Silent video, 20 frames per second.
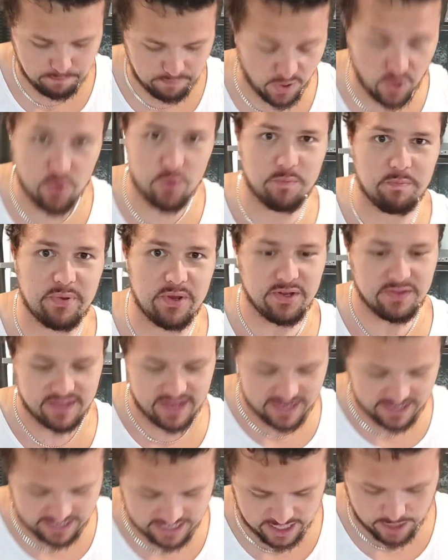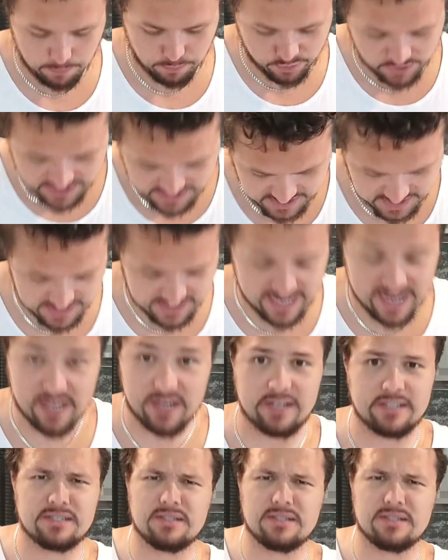boom, burn that, and I'm pressing down,